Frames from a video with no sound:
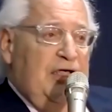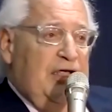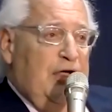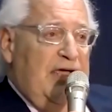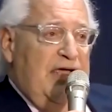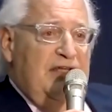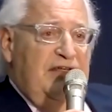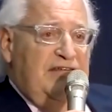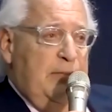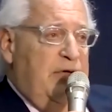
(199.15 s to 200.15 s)
you know,
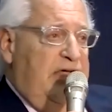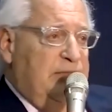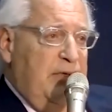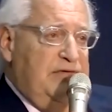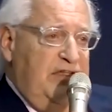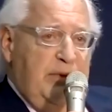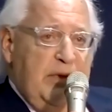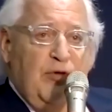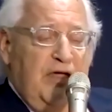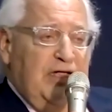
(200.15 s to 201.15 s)
anti-Semites, most of these
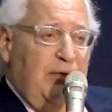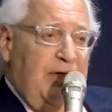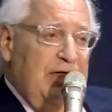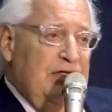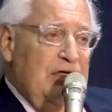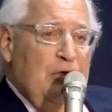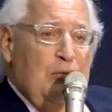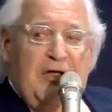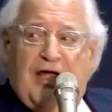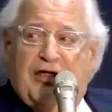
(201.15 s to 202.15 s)
people running around,
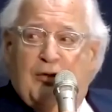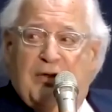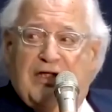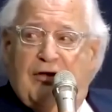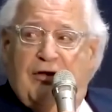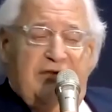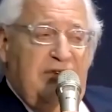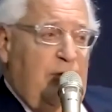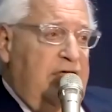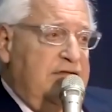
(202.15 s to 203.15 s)
we're not going to win their
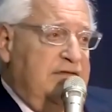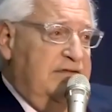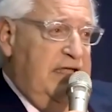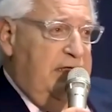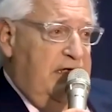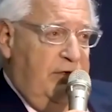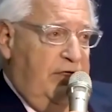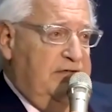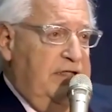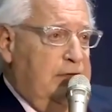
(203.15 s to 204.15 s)
hearts and minds because they don't have
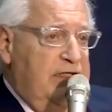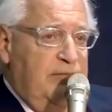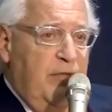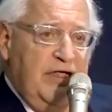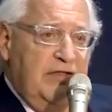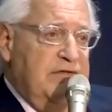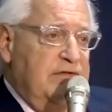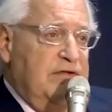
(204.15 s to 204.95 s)
hearts and they don't have minds.